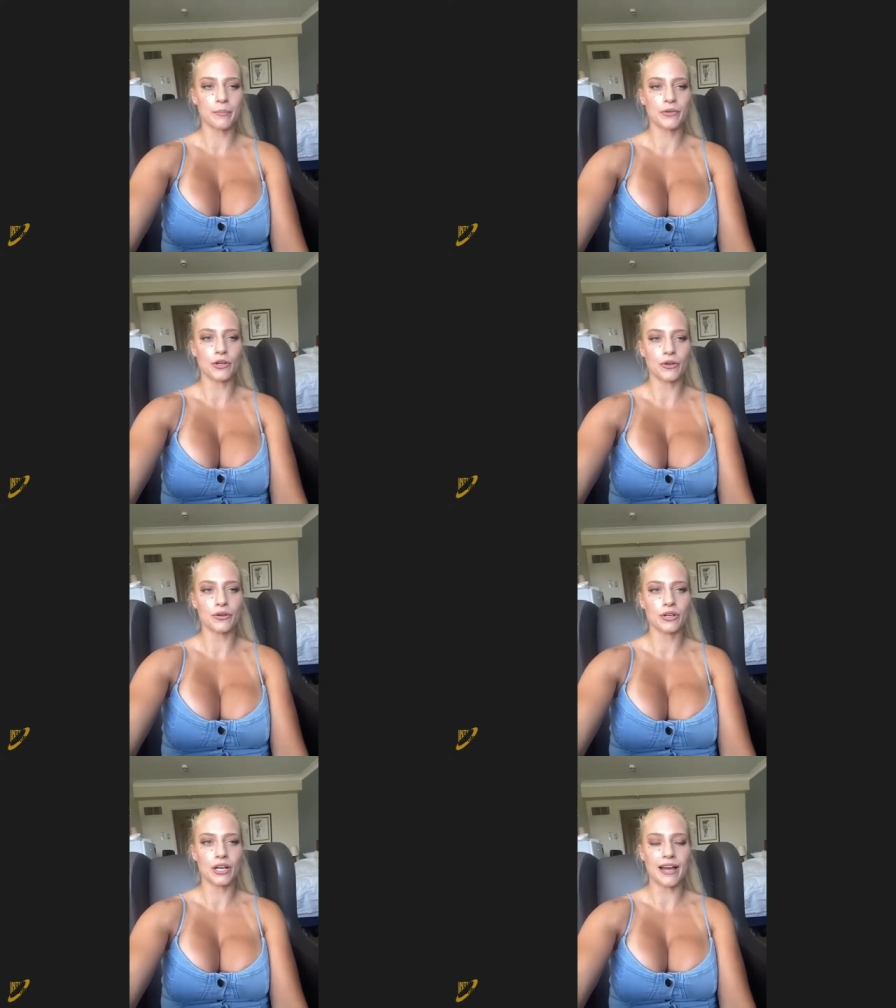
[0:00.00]
you know,
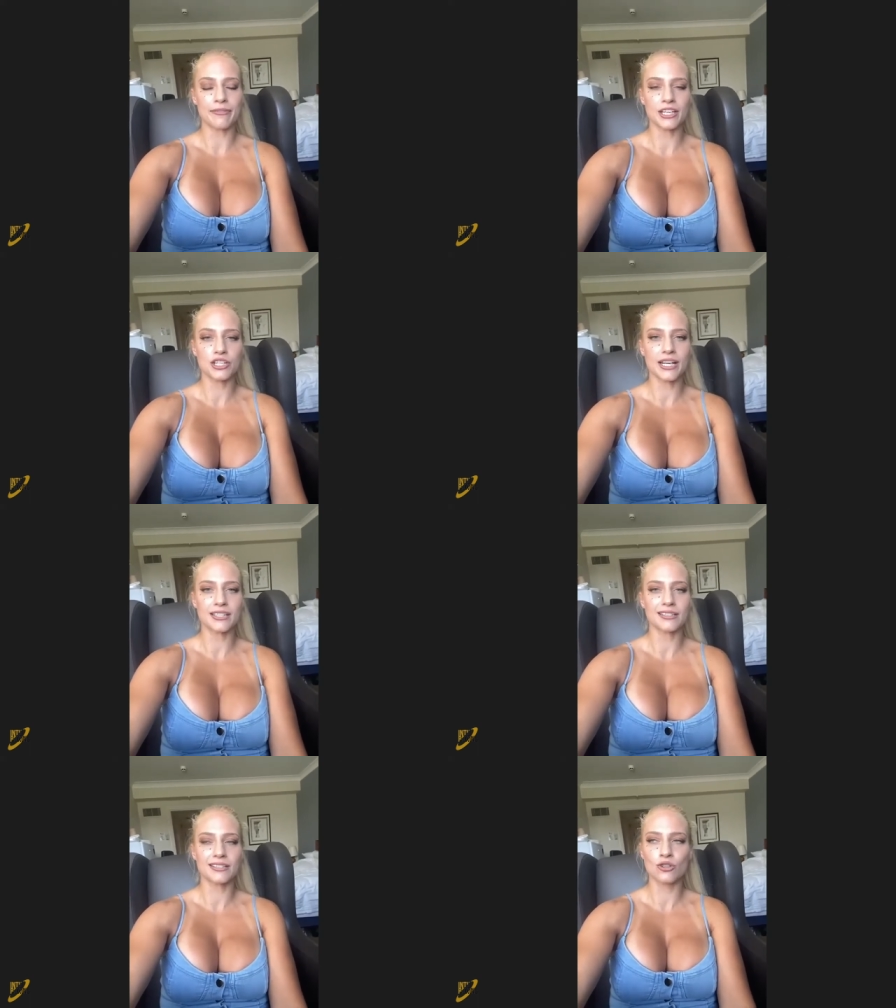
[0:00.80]
I think she has
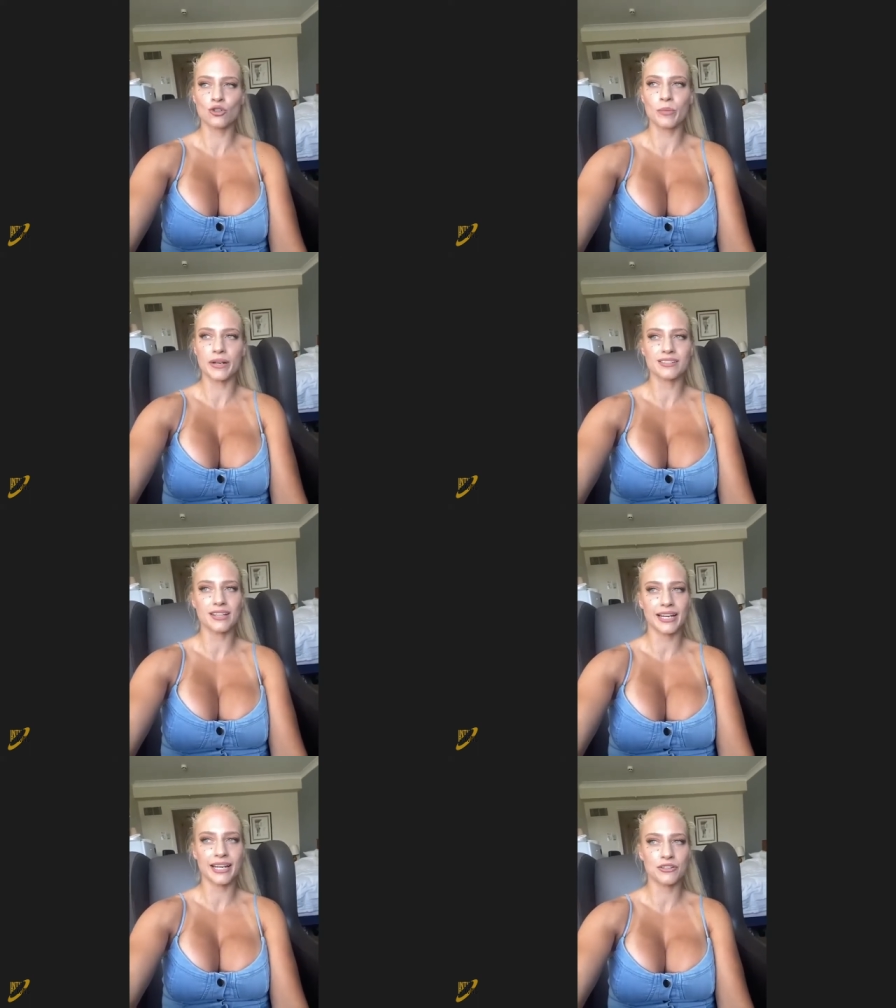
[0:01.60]
a skill, but it's
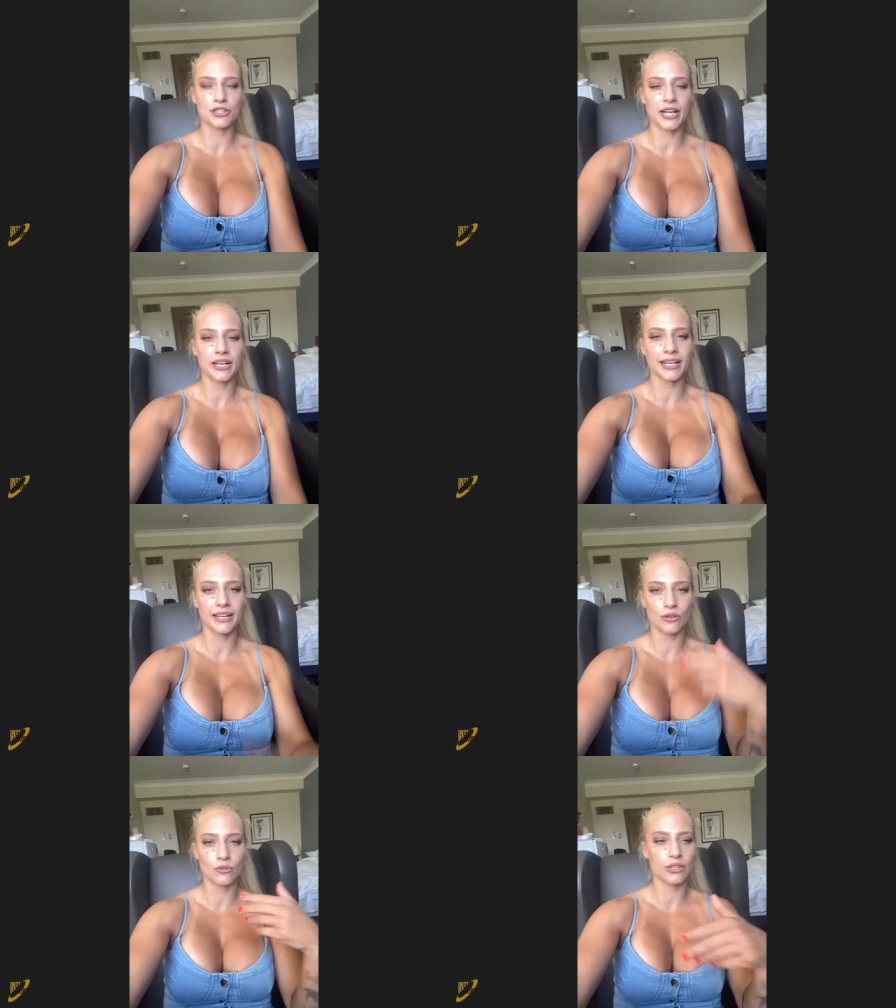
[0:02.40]
like, here's Shannon
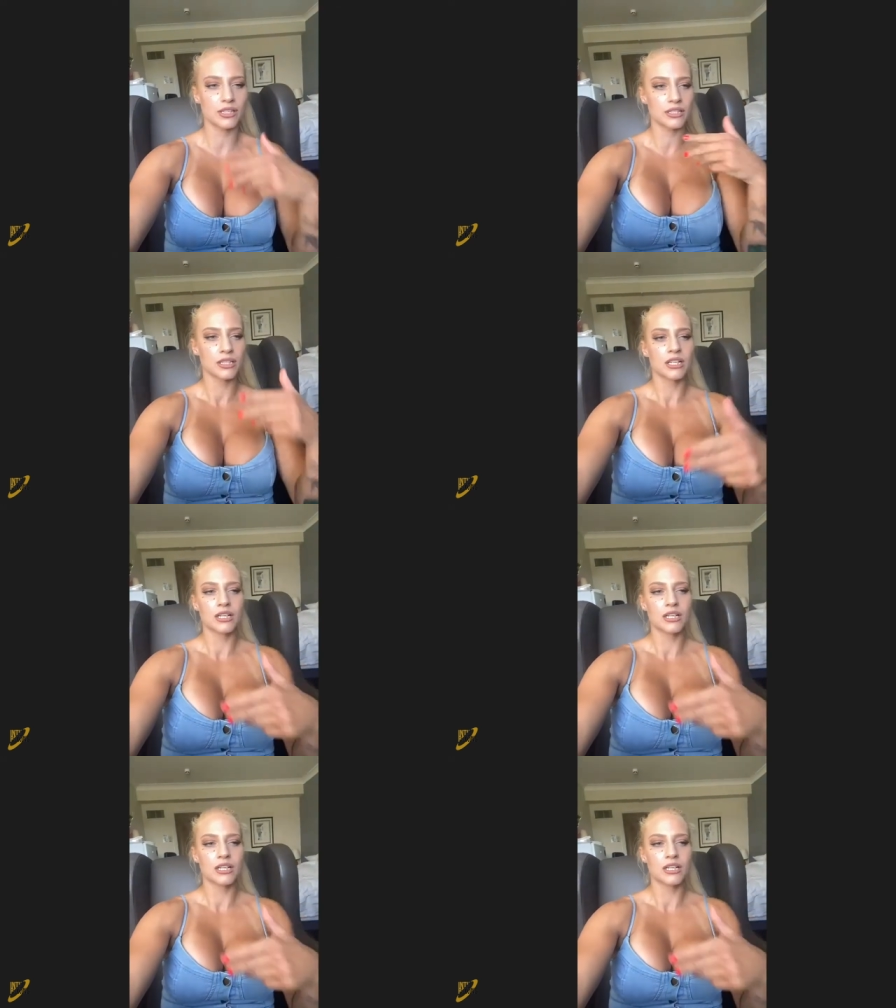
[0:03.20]
getting all these,